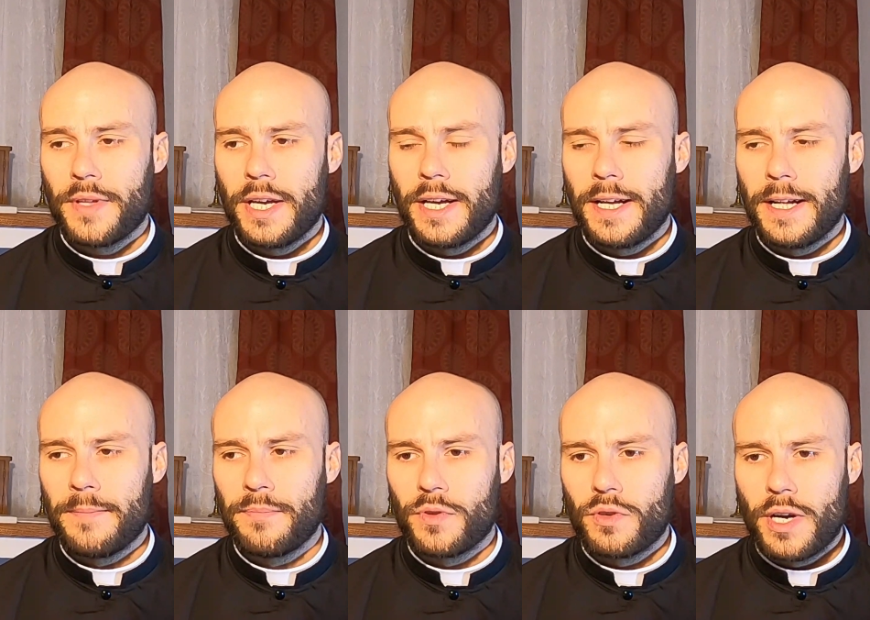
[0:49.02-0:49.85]

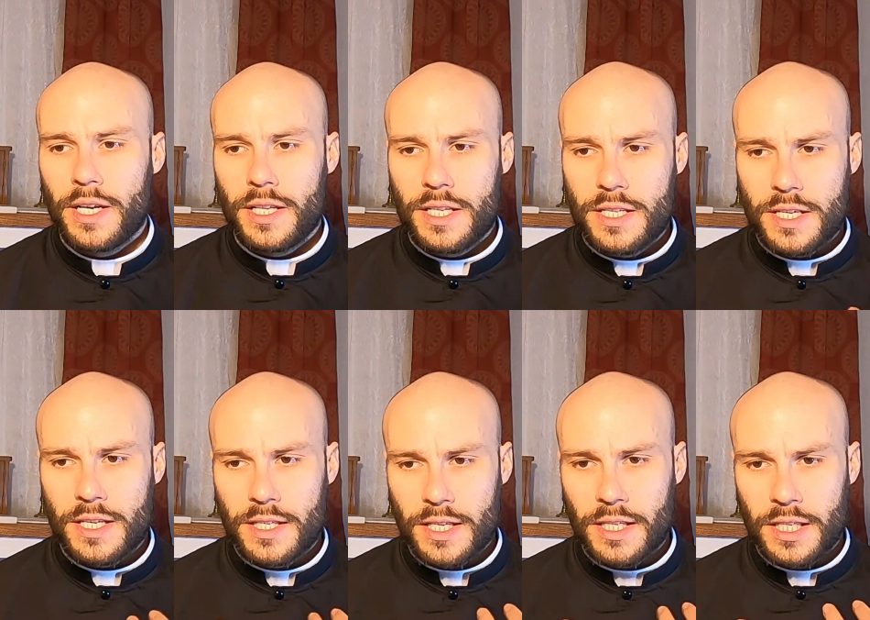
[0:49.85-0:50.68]
right?
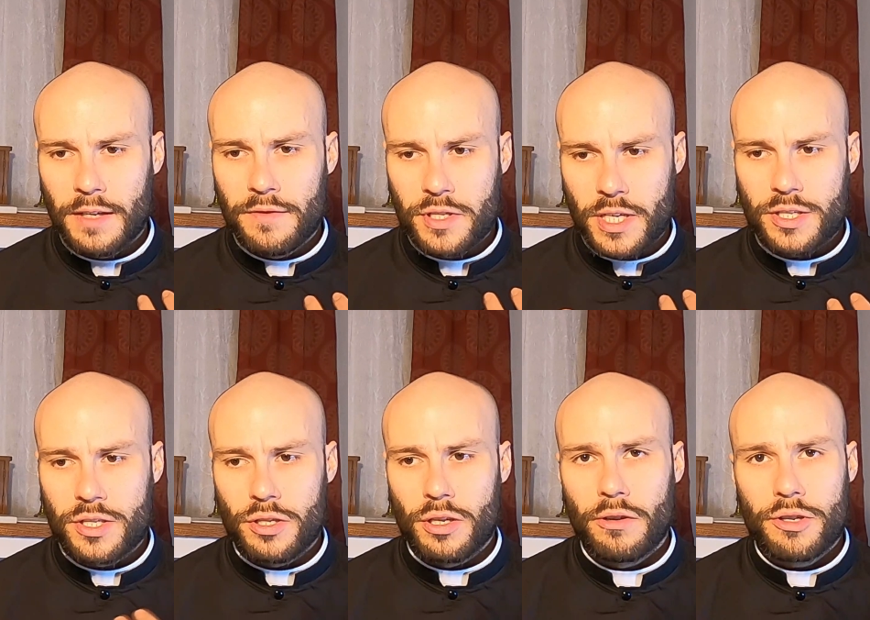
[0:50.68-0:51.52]
It gives us
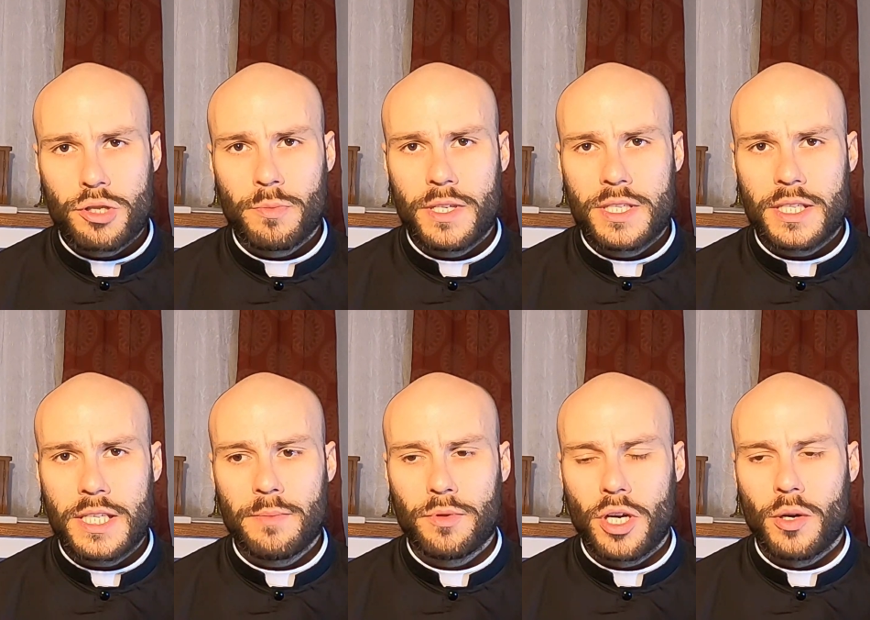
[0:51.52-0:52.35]
nourishment to
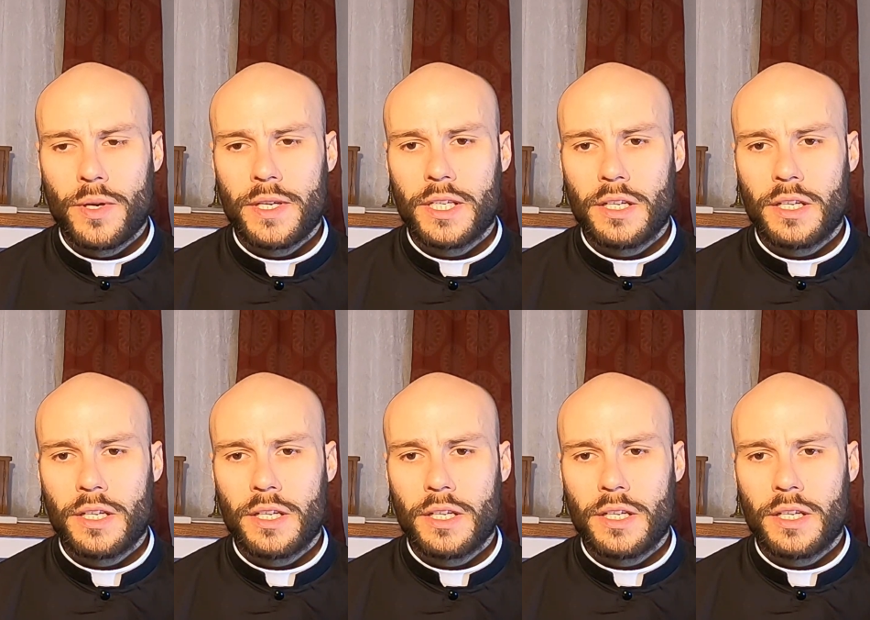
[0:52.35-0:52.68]
keep going,